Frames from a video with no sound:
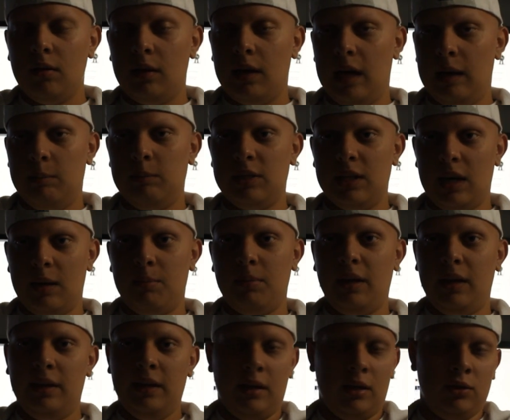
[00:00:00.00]
games that I
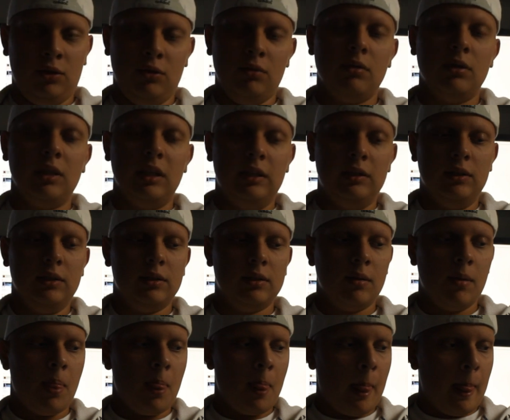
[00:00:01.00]
play that are new
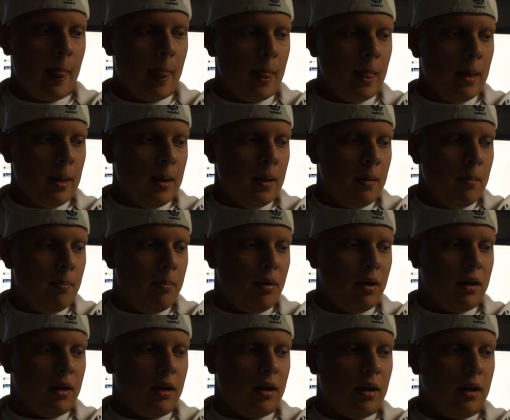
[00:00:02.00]
releases
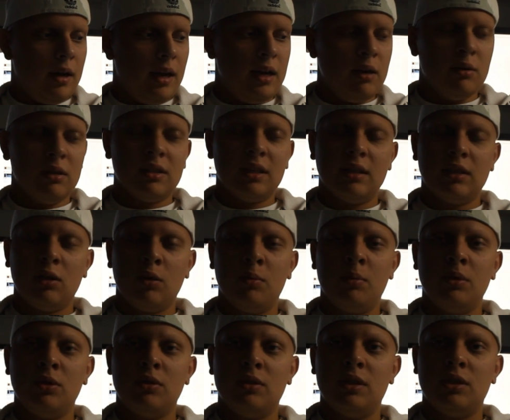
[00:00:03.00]
but uh, anyways guys I
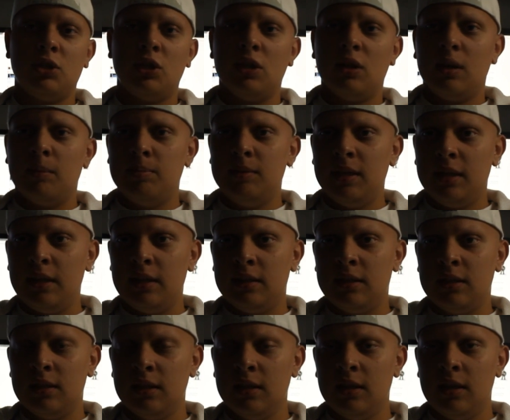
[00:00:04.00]
hope you enjoyed the channel
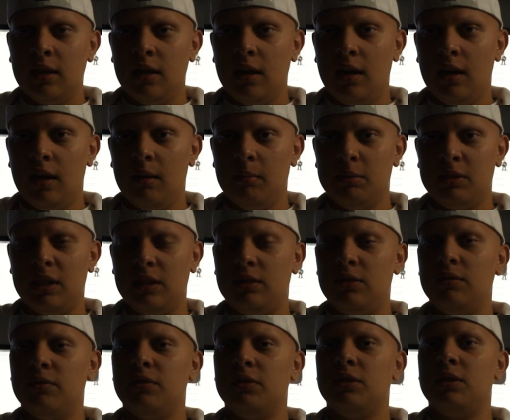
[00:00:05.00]
update um, stay
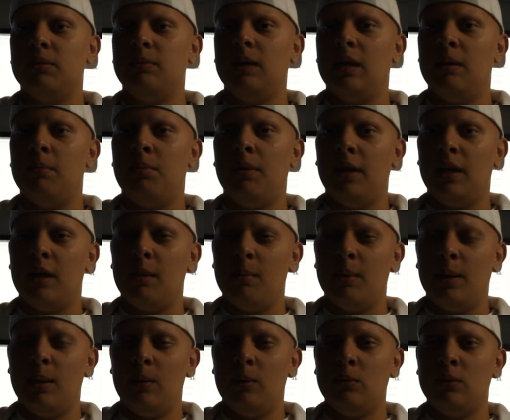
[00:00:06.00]
tuned for some gameplay
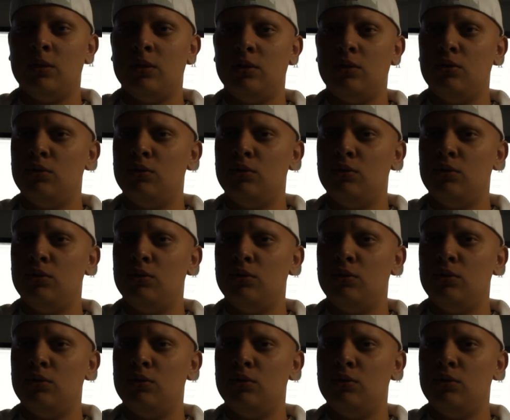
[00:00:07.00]
coming out